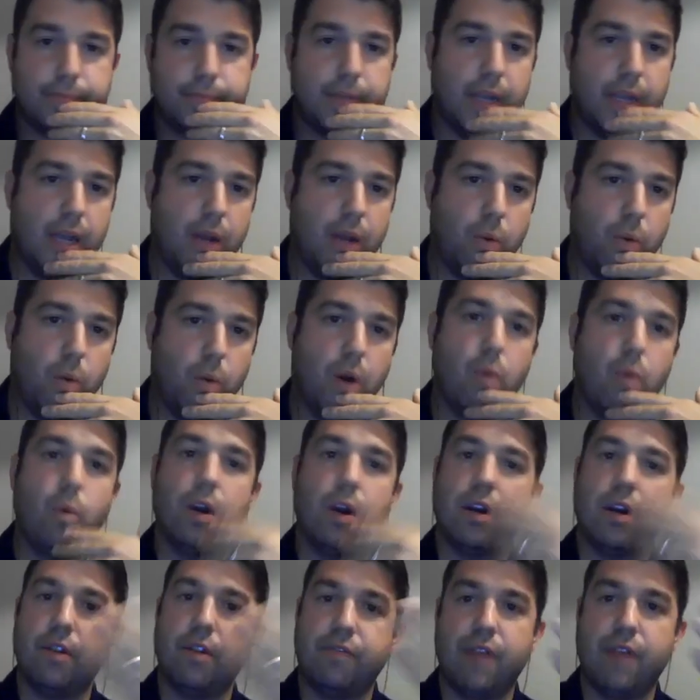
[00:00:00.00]

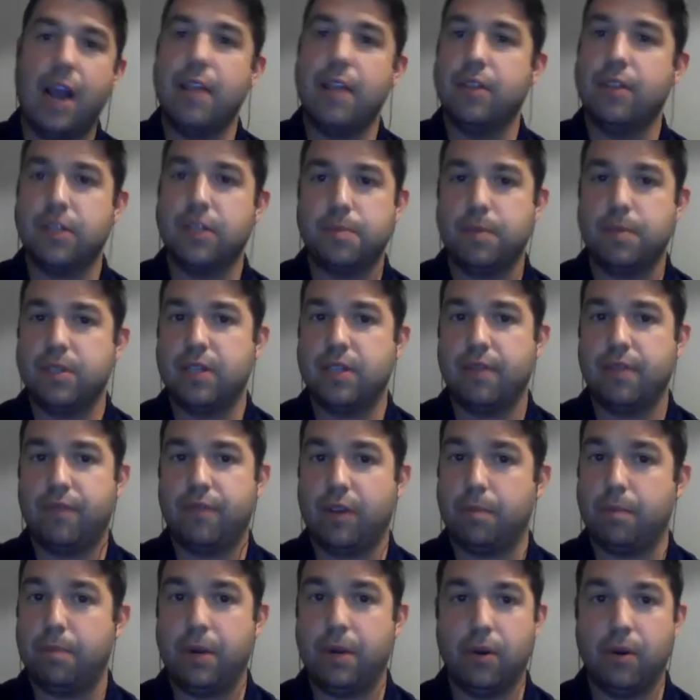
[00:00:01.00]
where to find the
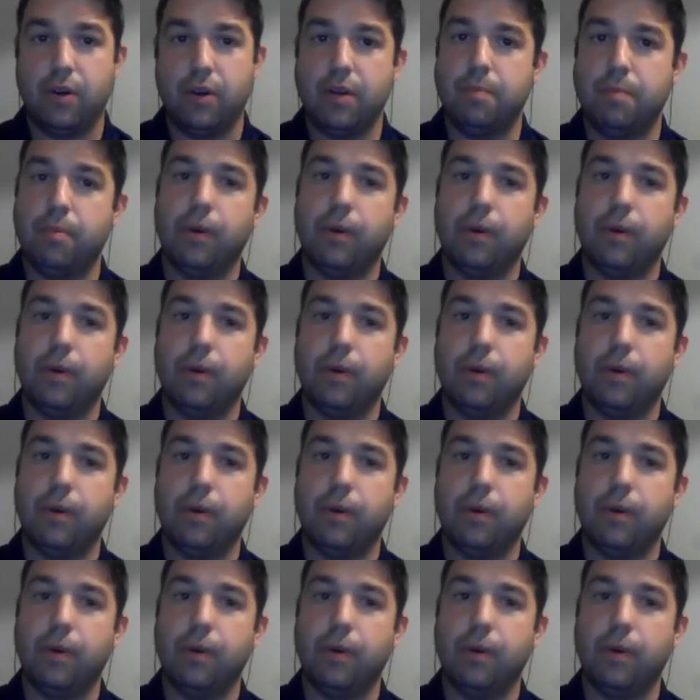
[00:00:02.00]
specific period